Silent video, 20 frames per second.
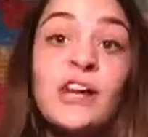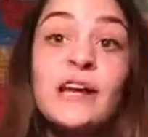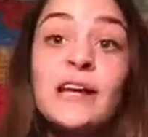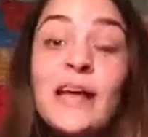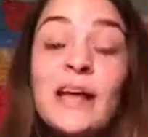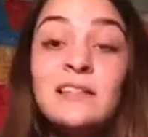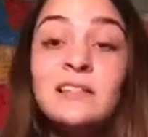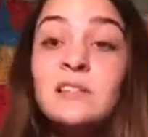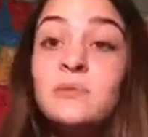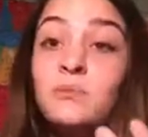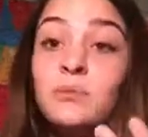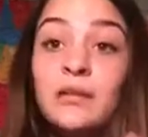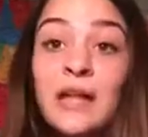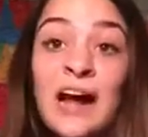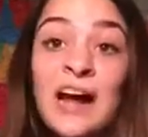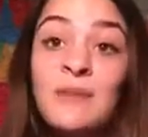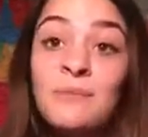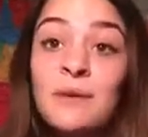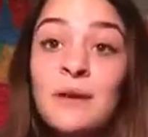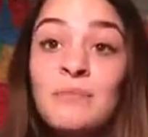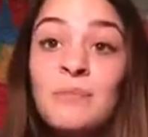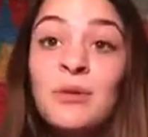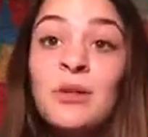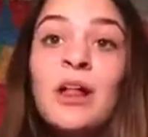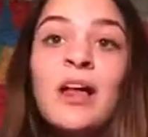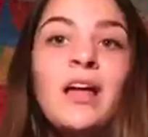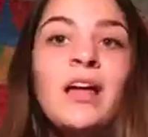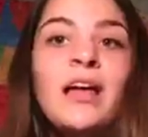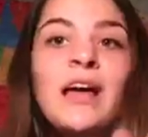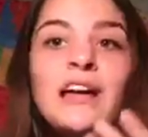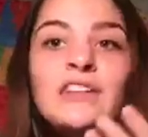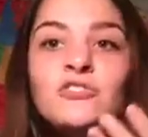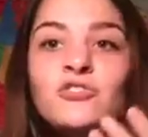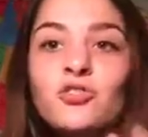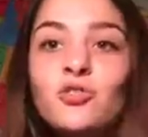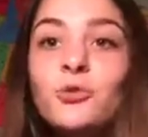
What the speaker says: against Black people has